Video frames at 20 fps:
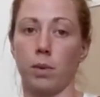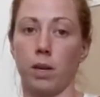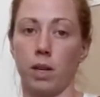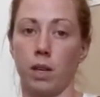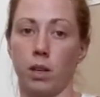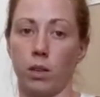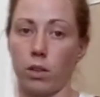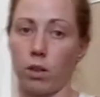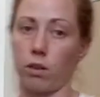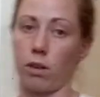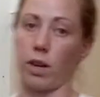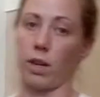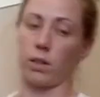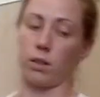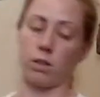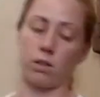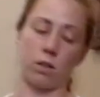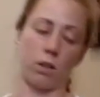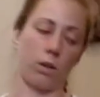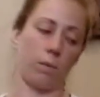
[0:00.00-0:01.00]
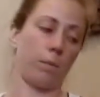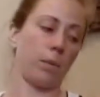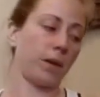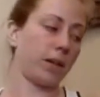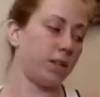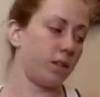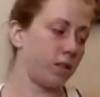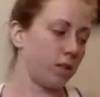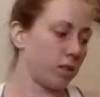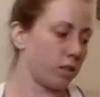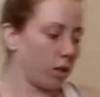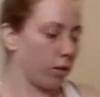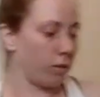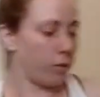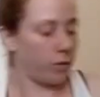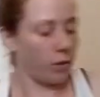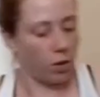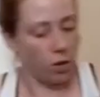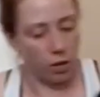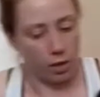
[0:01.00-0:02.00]
being on the ground. So place yourself
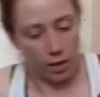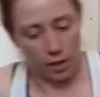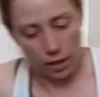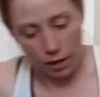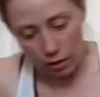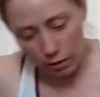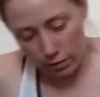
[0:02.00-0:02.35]
on an